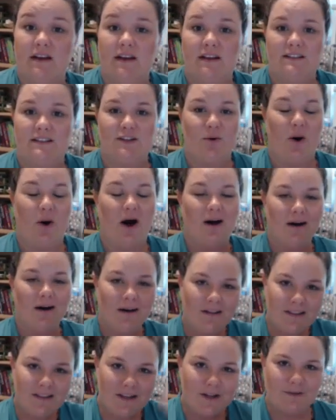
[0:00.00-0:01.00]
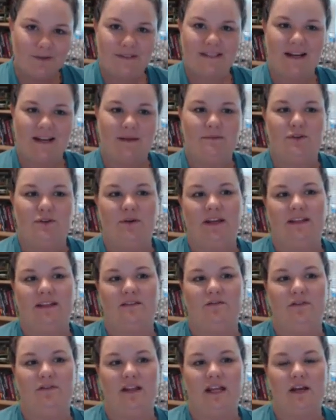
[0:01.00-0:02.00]
So all the notes that I'm doing in the
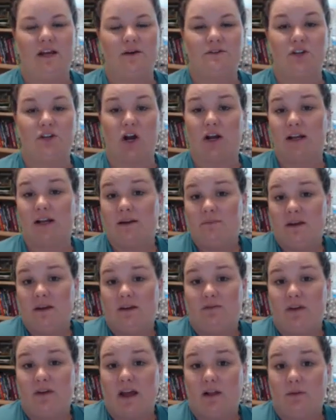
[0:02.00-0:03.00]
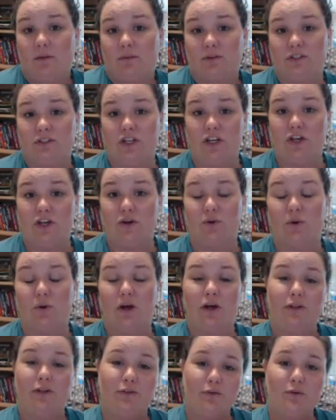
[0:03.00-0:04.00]
videos are going to be available to you
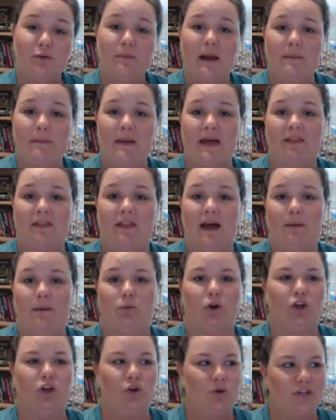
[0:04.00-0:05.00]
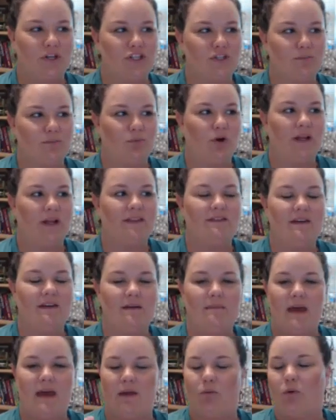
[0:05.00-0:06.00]
through my math lab, where you can just print
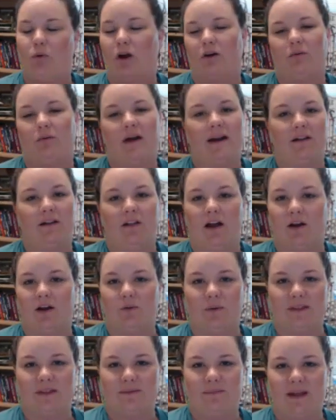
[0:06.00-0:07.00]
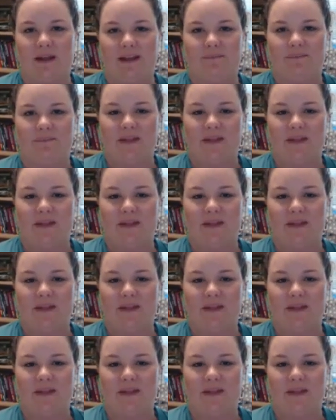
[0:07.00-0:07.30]
them and work right along with me.